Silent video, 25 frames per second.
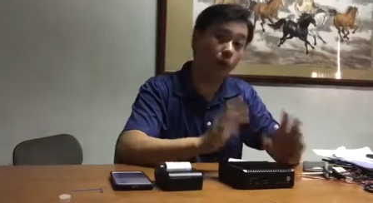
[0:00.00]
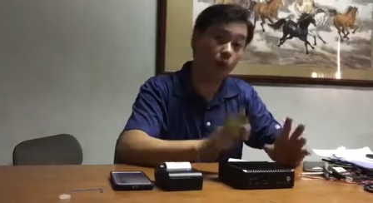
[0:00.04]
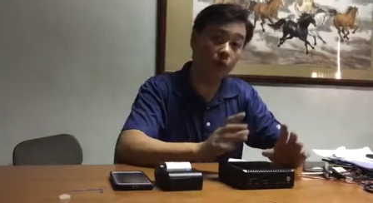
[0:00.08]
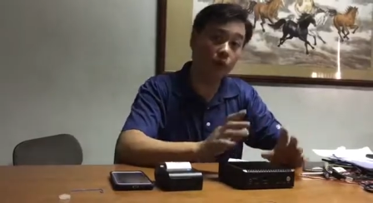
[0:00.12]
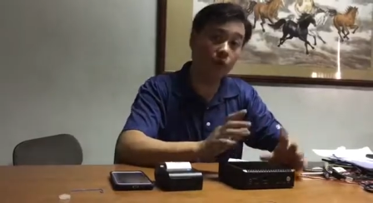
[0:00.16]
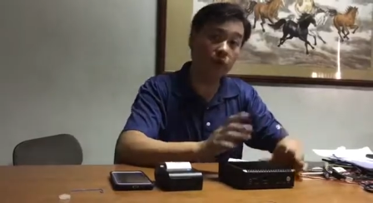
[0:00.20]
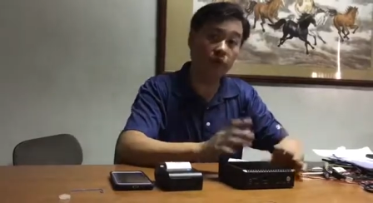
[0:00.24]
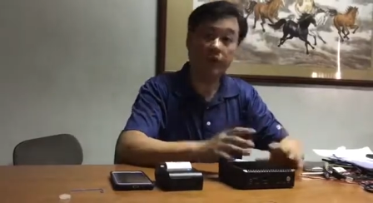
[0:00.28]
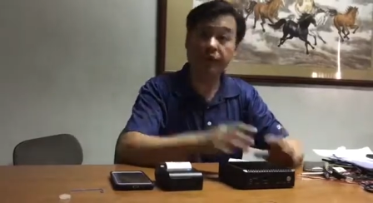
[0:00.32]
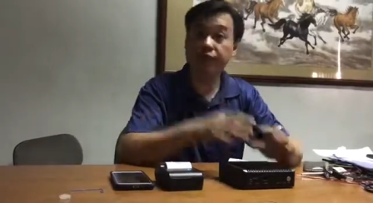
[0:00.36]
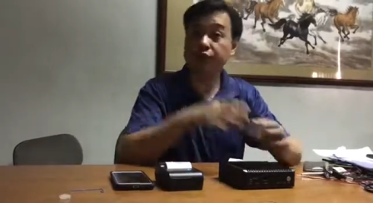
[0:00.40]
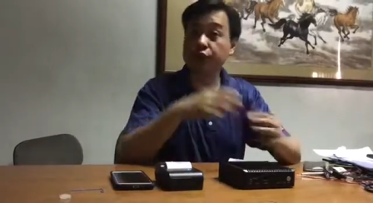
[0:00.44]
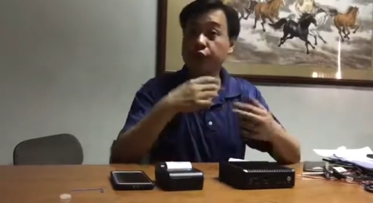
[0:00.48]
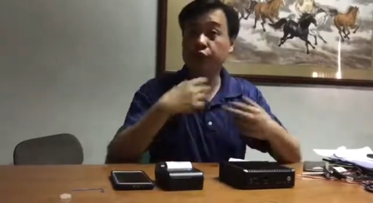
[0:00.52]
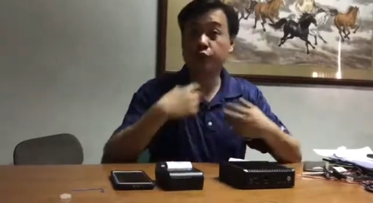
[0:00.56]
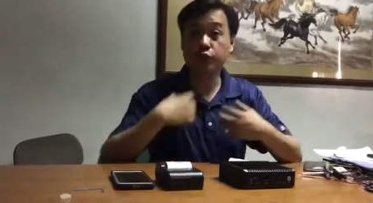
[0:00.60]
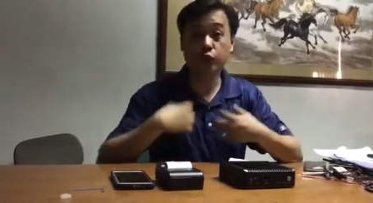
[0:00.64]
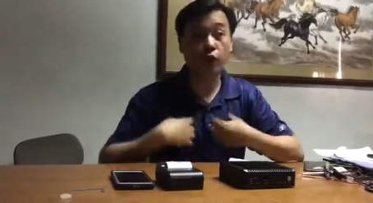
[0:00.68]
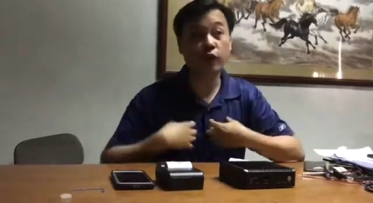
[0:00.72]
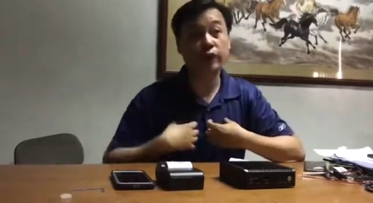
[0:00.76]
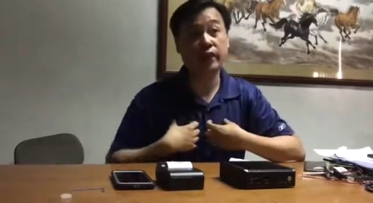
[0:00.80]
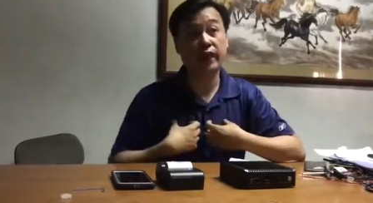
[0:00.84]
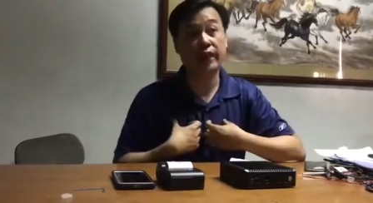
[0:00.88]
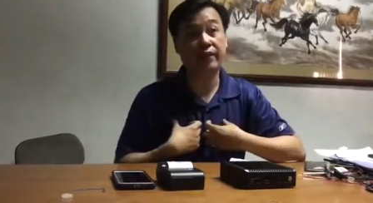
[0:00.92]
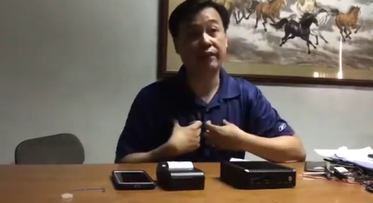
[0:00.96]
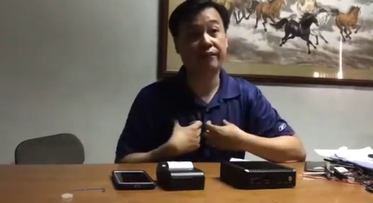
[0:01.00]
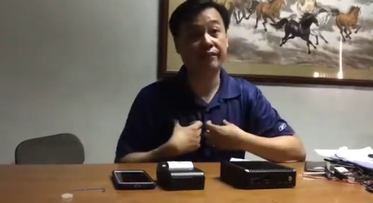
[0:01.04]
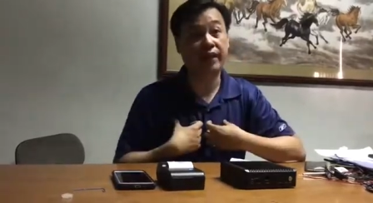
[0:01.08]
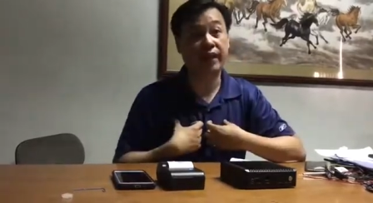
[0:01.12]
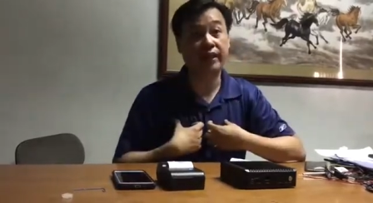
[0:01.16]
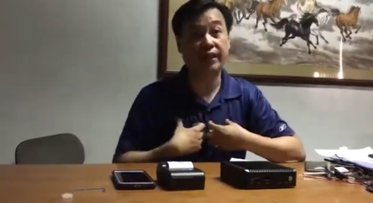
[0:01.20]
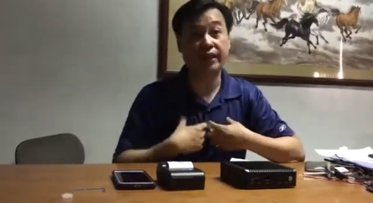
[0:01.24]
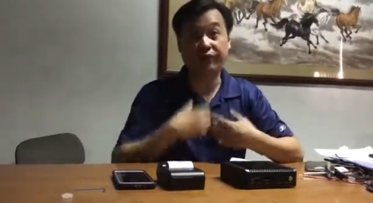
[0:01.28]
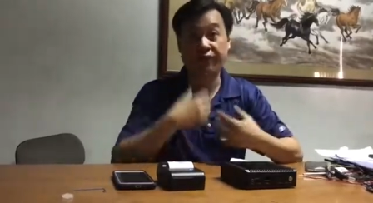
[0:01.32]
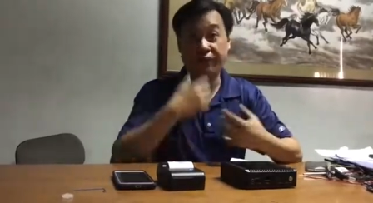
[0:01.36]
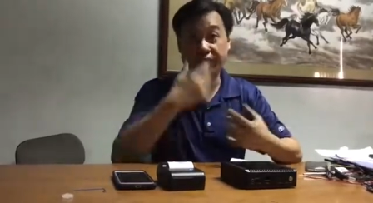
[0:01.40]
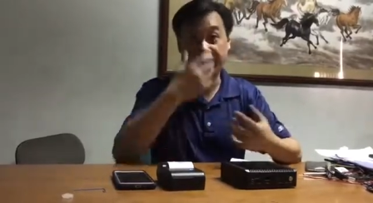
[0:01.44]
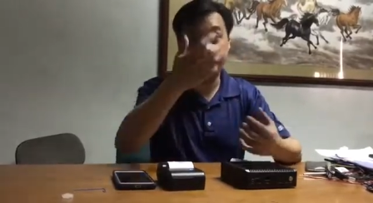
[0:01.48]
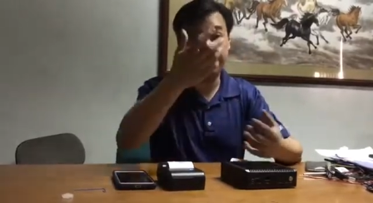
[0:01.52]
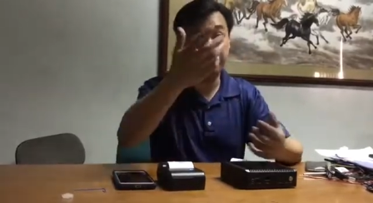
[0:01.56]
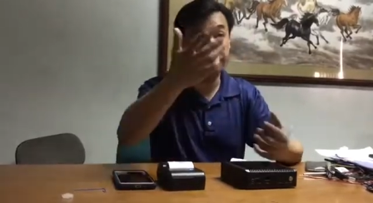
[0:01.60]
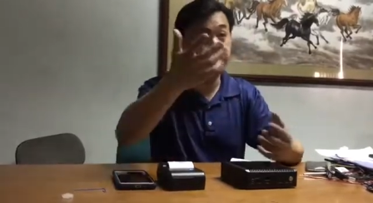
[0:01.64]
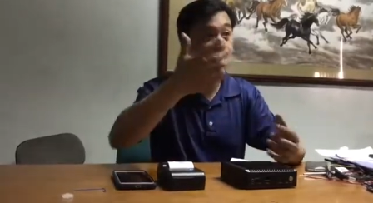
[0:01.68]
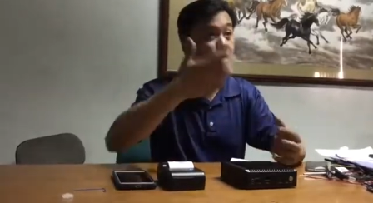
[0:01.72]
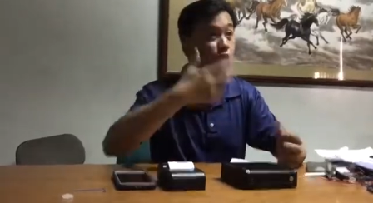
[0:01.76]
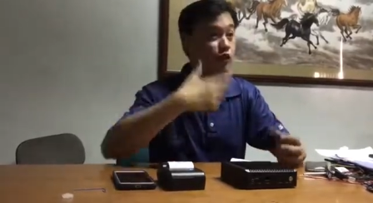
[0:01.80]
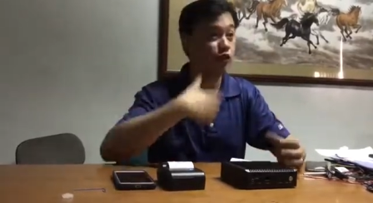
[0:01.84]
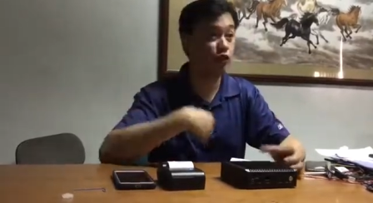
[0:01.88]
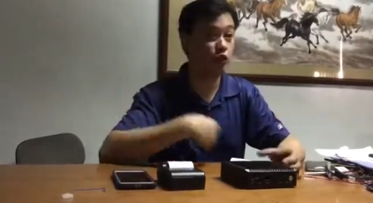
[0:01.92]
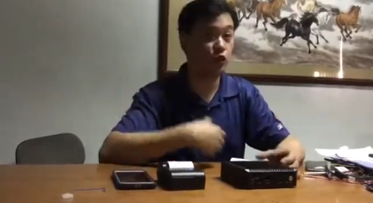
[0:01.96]
Or if you don't have that, if it's a
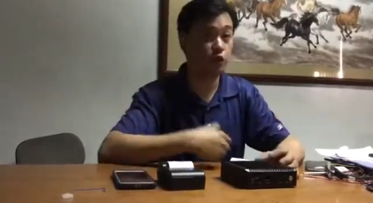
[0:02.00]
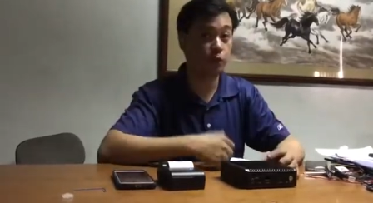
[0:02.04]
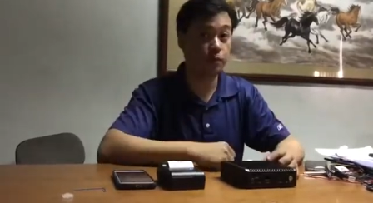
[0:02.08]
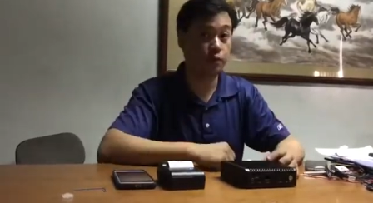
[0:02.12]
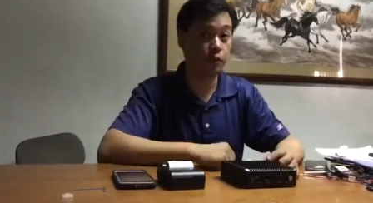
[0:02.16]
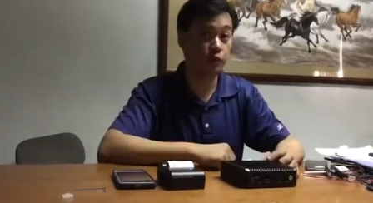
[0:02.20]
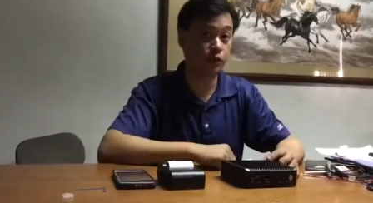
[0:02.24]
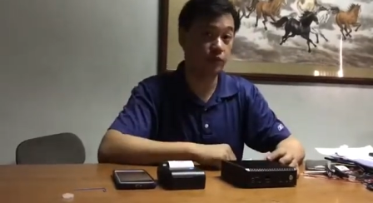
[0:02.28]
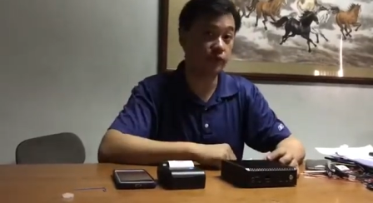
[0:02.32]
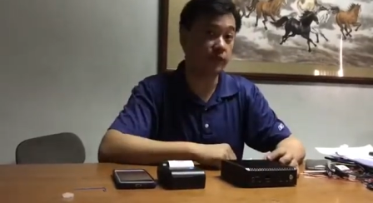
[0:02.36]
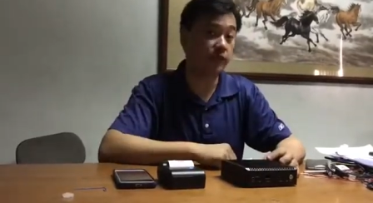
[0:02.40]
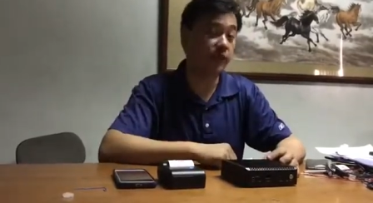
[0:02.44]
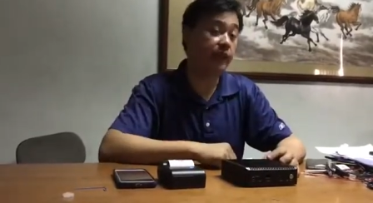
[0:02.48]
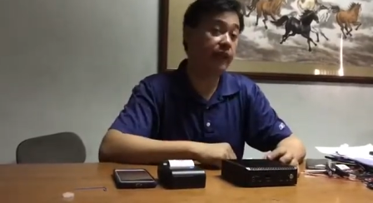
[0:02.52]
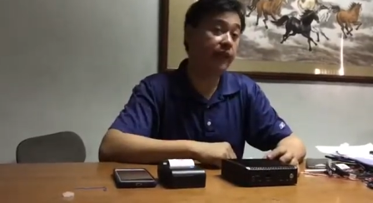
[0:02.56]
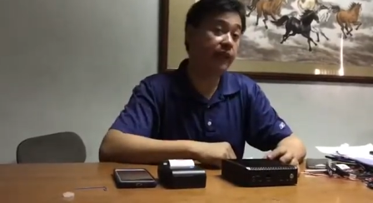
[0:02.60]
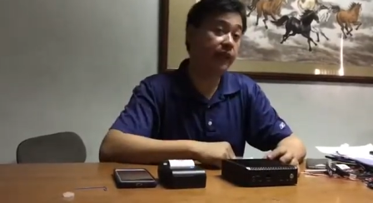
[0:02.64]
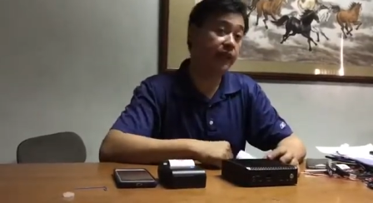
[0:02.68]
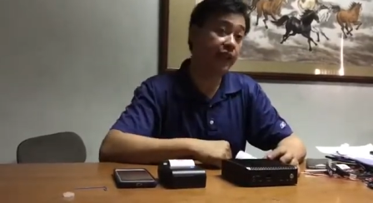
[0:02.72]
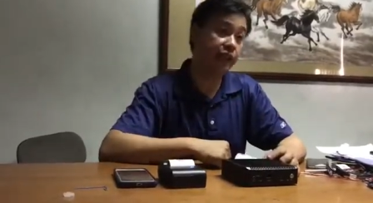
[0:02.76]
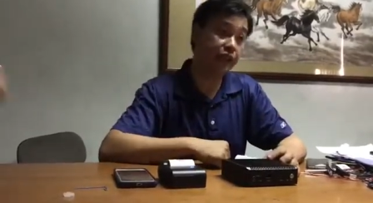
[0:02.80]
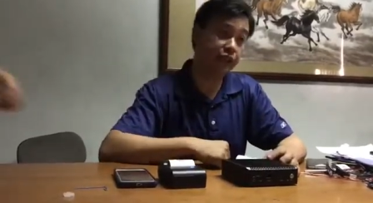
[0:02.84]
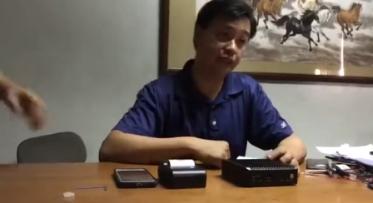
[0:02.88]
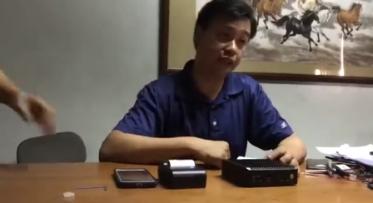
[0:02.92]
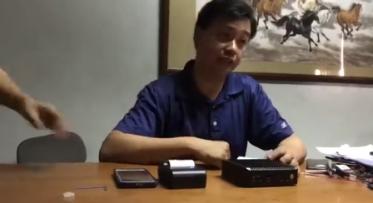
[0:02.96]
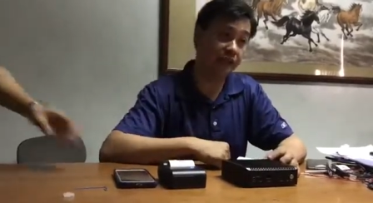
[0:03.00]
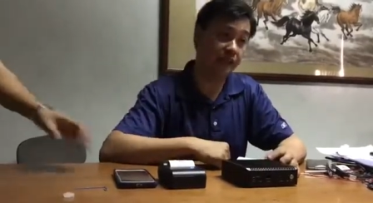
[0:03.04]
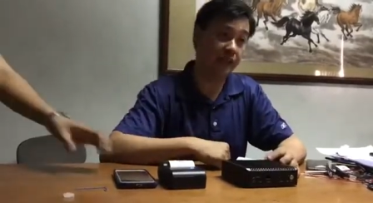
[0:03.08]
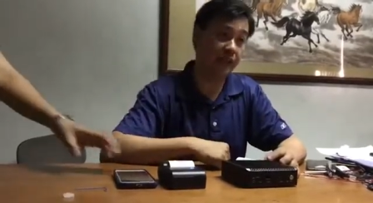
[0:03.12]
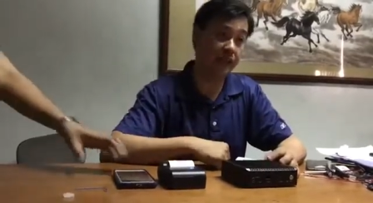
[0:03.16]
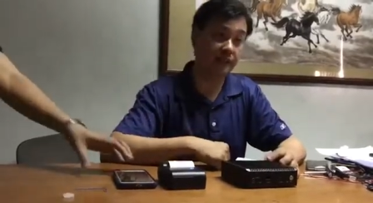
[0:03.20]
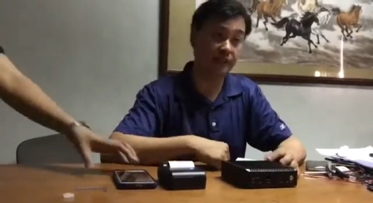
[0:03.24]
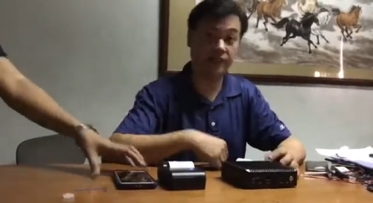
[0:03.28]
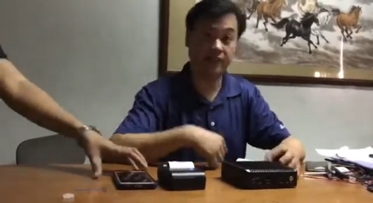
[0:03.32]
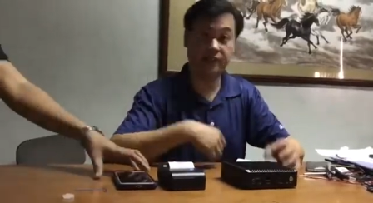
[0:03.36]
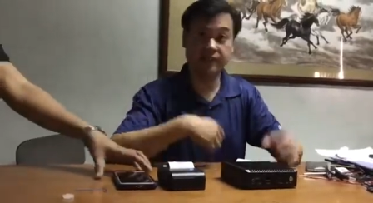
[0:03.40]
person-to-person interface,